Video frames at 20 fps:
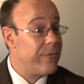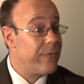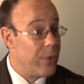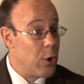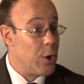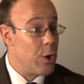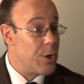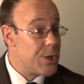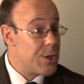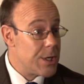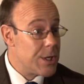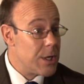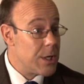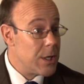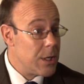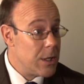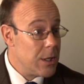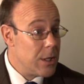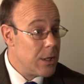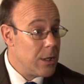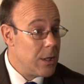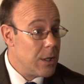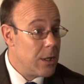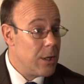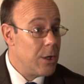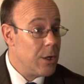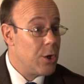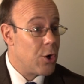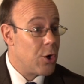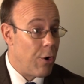first,
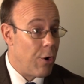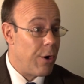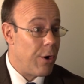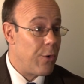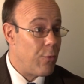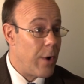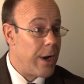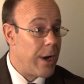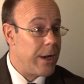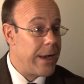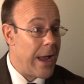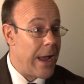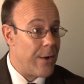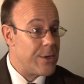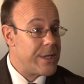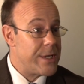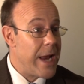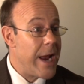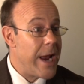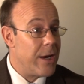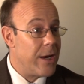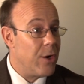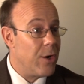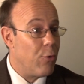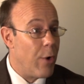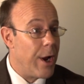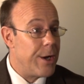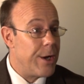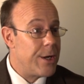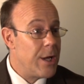current rent and outstanding
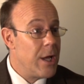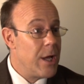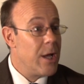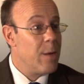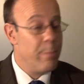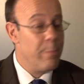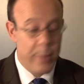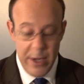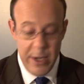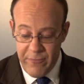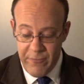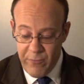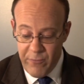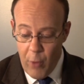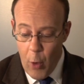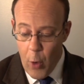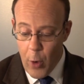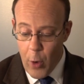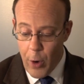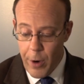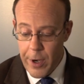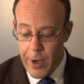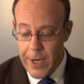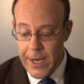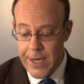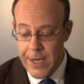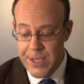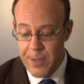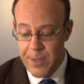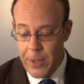rent, before
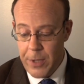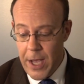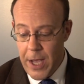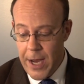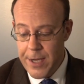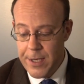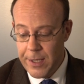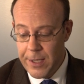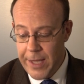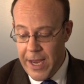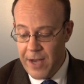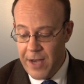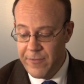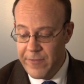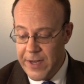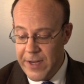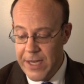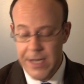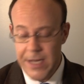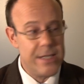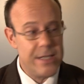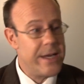it's applied to late fees,